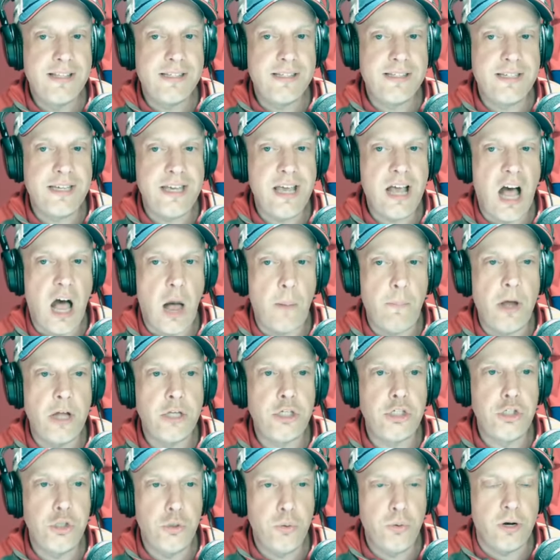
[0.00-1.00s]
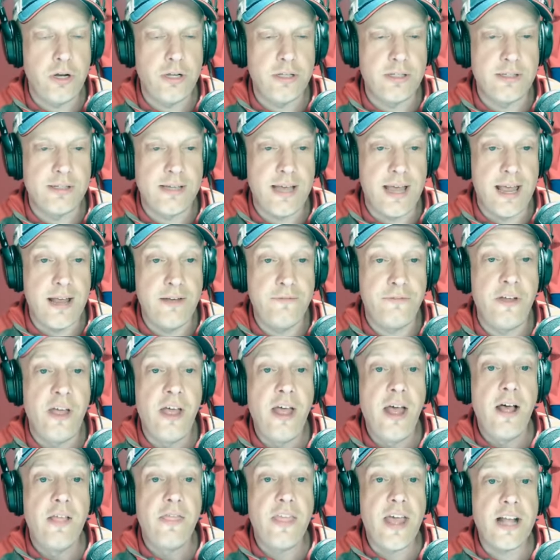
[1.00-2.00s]
and see how much you could save.
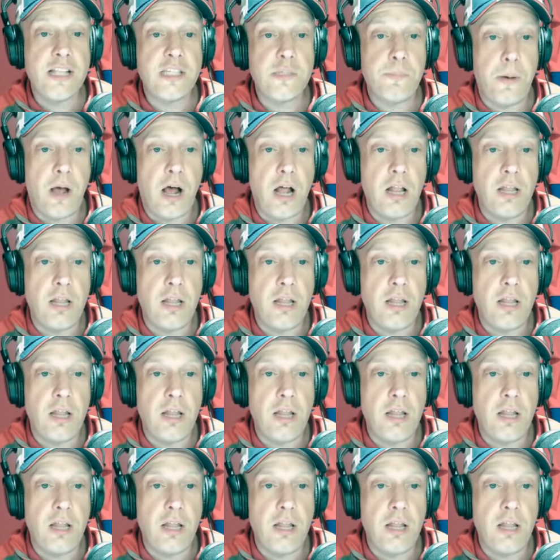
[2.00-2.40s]
That's